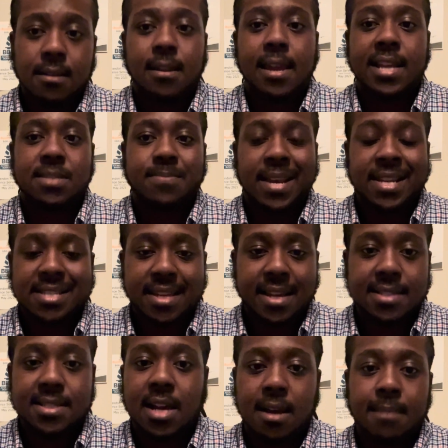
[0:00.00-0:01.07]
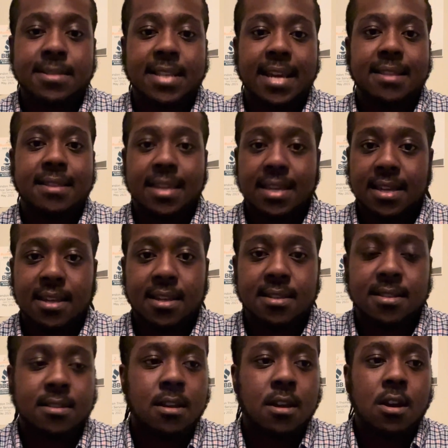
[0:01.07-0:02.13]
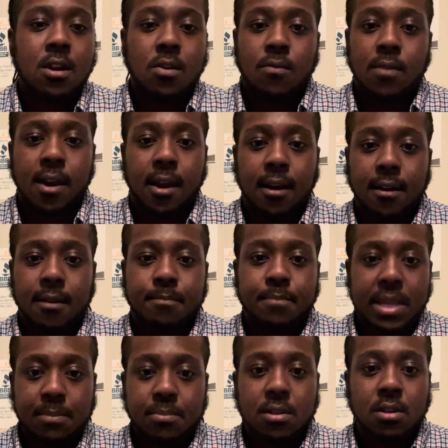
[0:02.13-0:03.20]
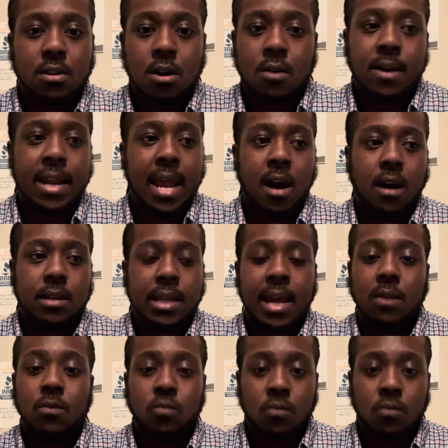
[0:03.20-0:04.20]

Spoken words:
especially in times like these where people are going out and